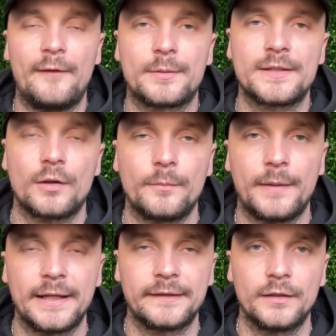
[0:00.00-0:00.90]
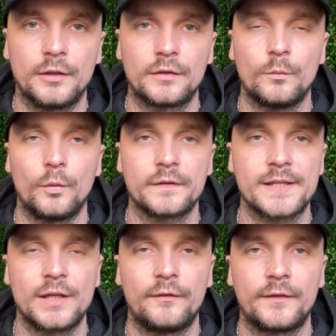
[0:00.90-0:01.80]
everybody's on about is, what
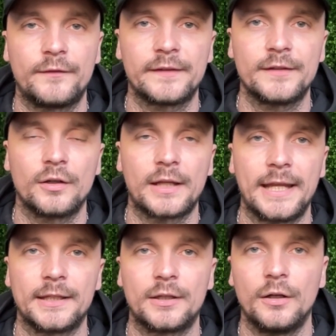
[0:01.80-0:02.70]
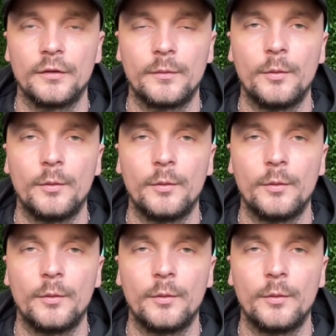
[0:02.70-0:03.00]
does he offer if he's not getting goals?